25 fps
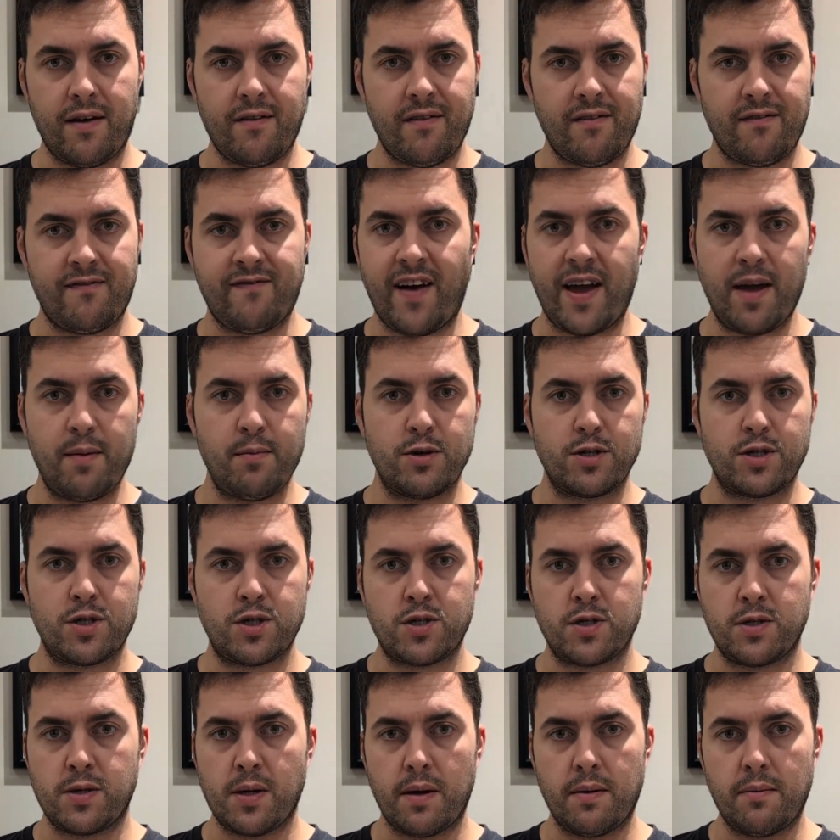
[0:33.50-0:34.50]

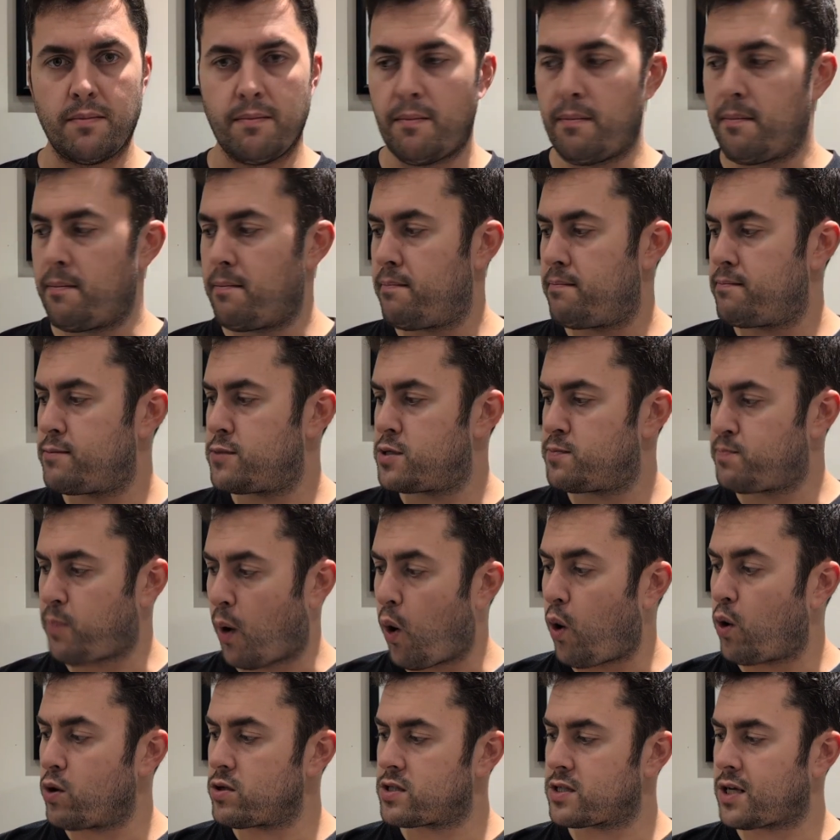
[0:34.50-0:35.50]
famous
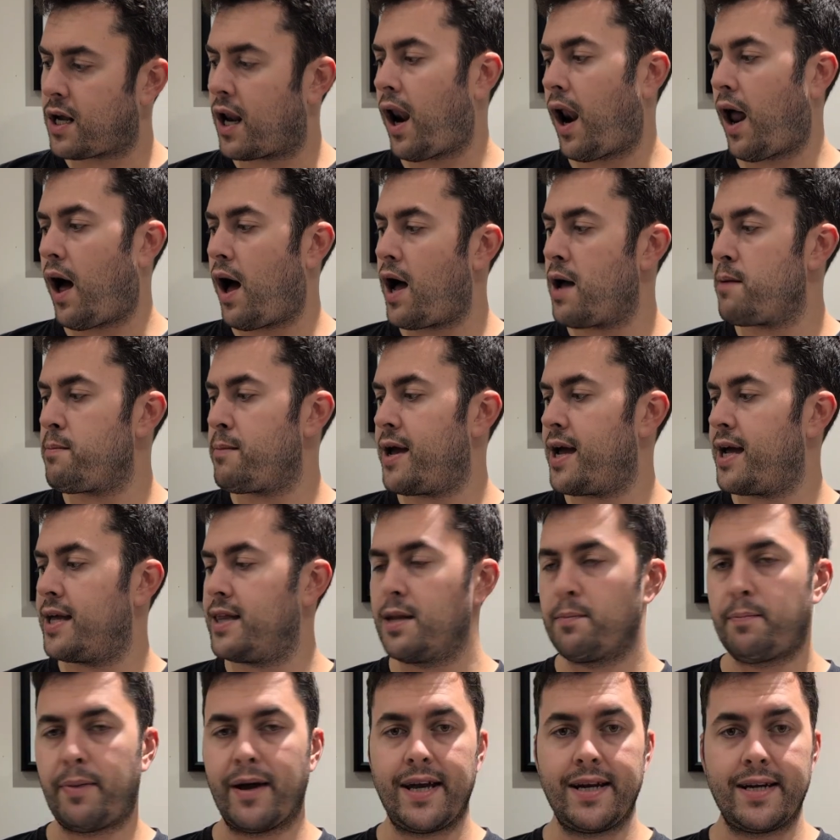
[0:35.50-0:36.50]
sports climb in
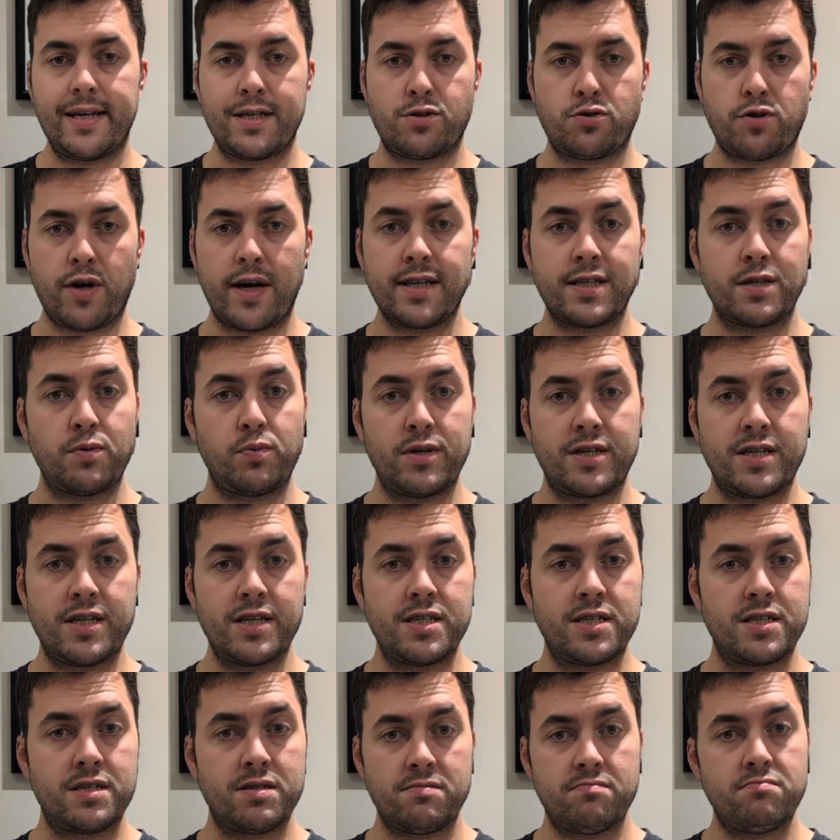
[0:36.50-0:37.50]
the Peak District, which
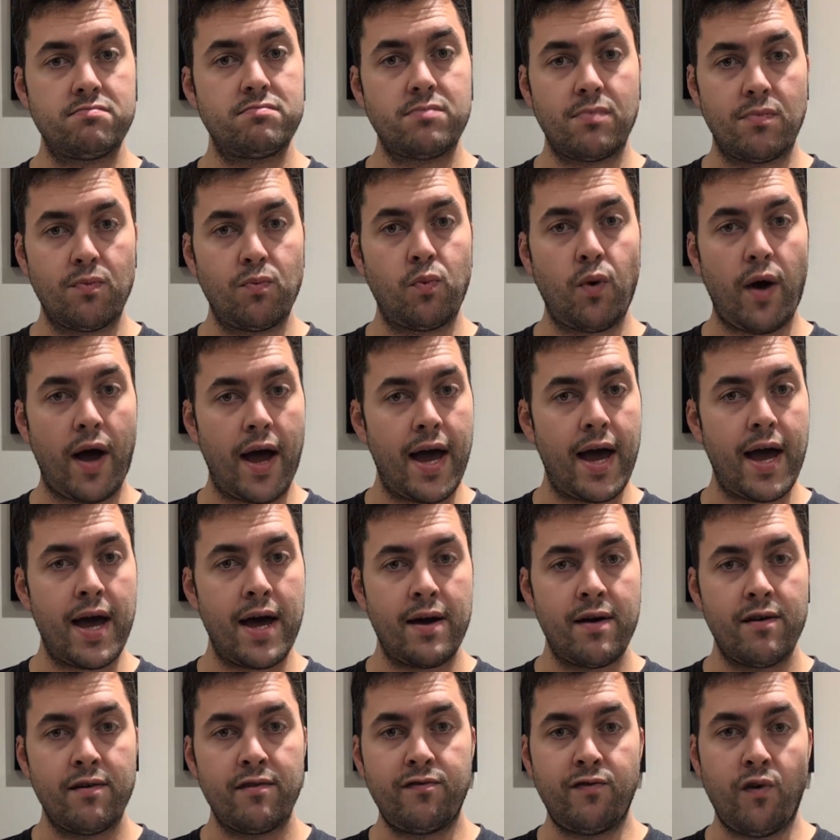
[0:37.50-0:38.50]
is
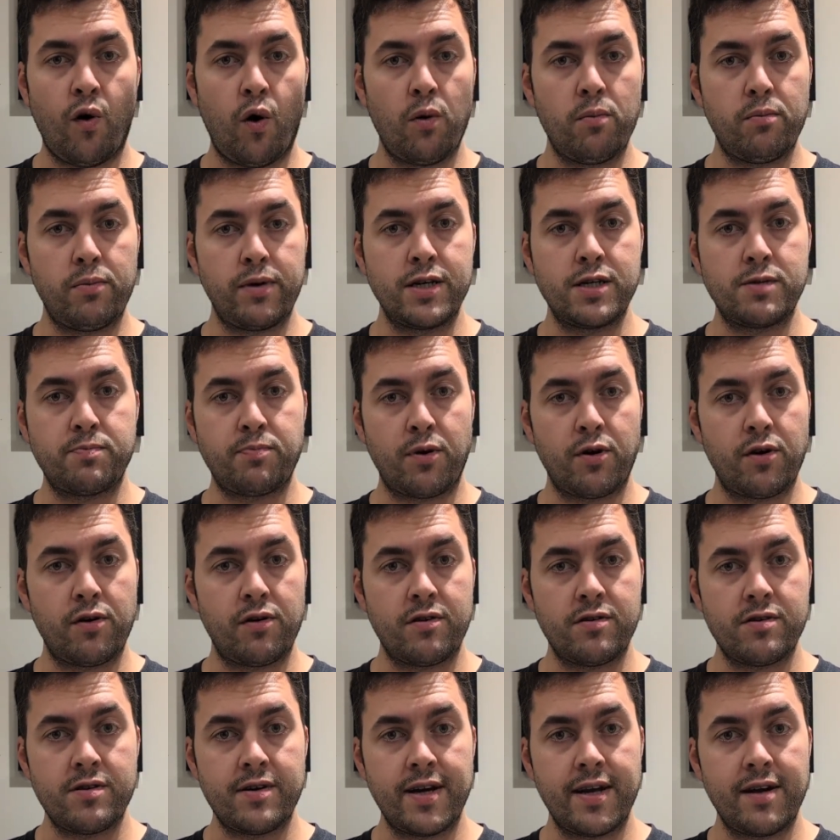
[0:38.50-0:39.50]
where Thornbridge
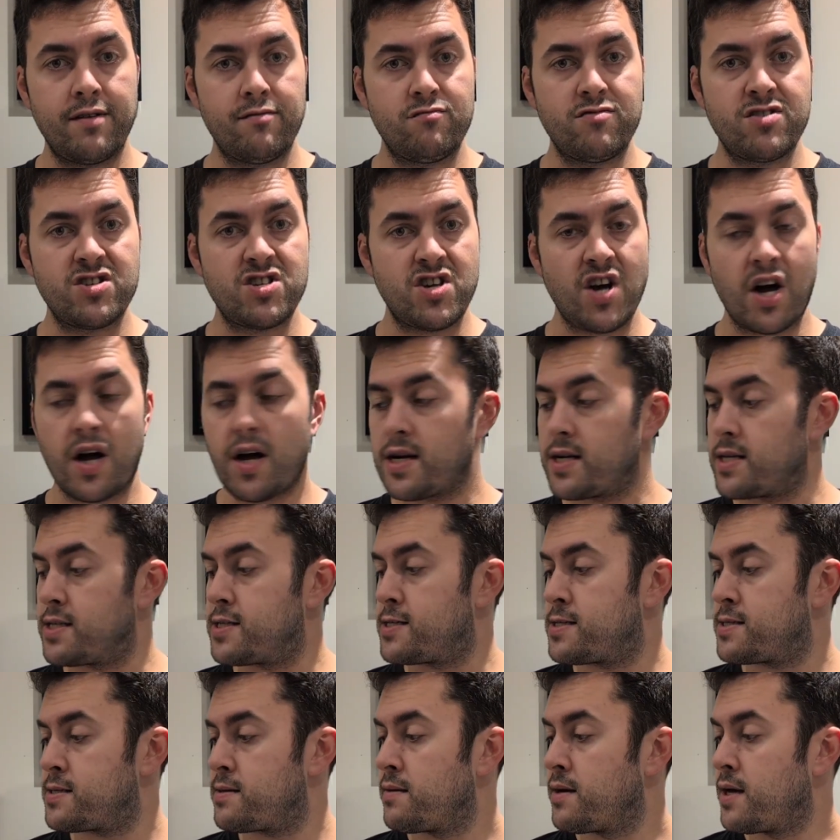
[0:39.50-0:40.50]
Brewery
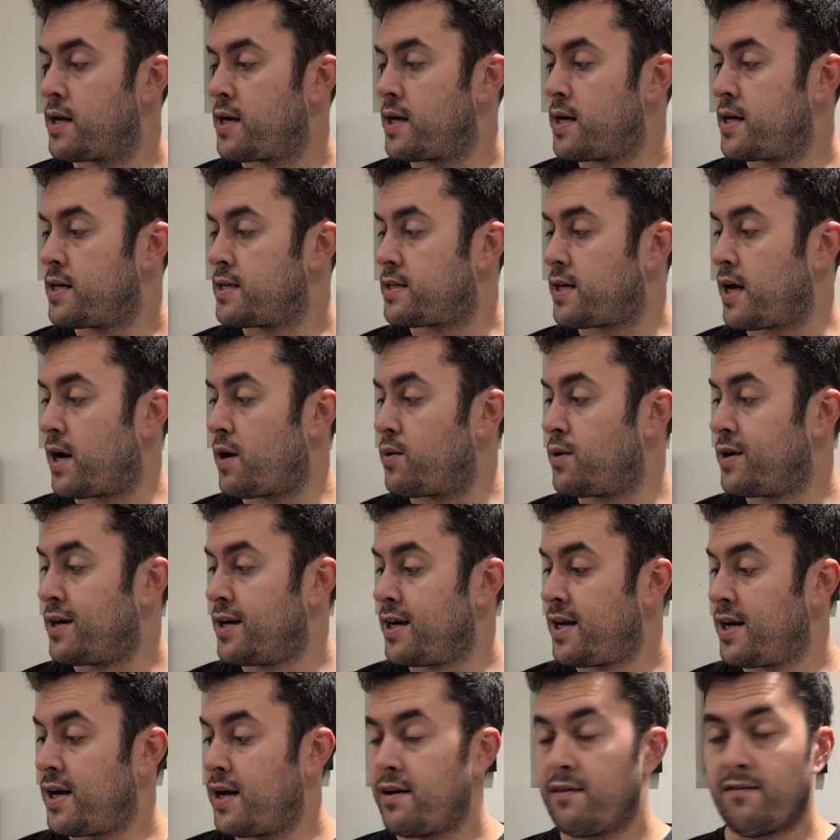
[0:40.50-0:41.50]
resides. So,
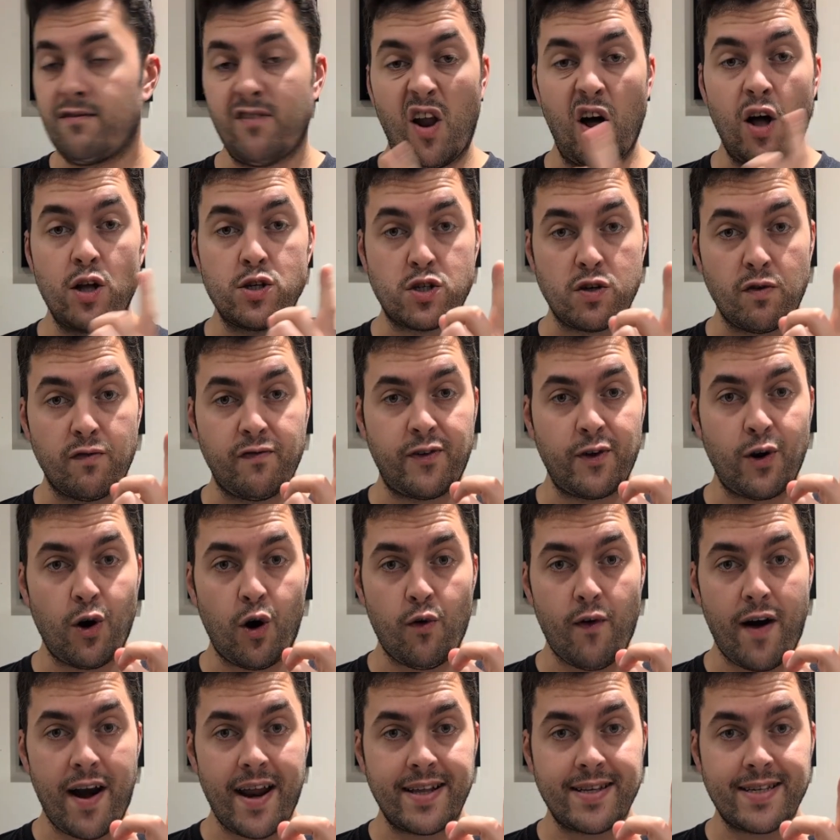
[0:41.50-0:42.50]
learned something
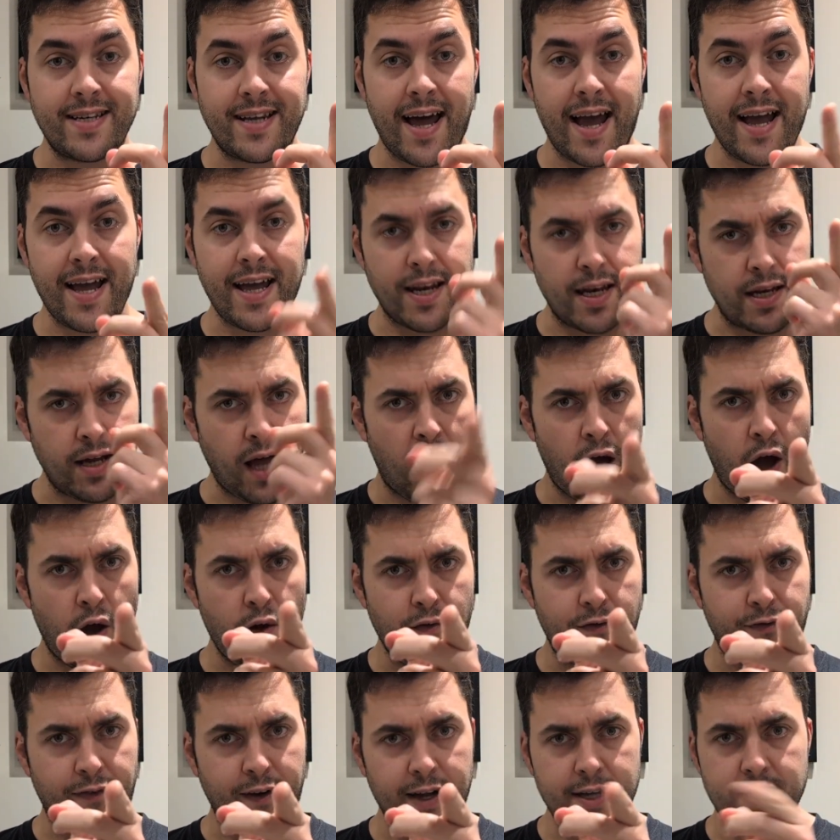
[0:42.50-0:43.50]
already today, and
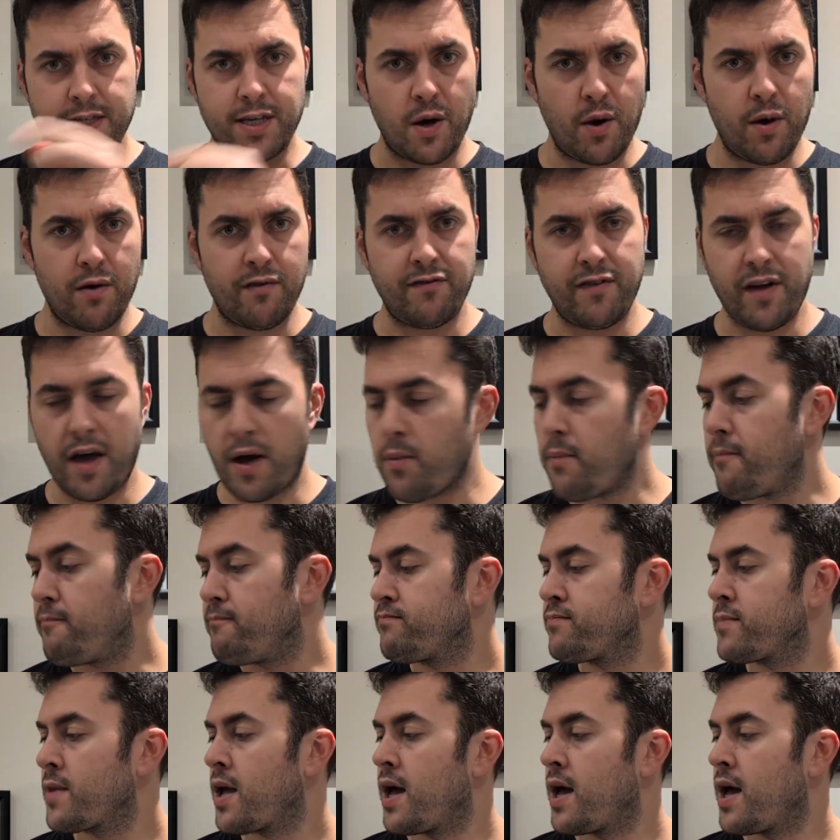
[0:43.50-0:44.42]
hopefully so have you.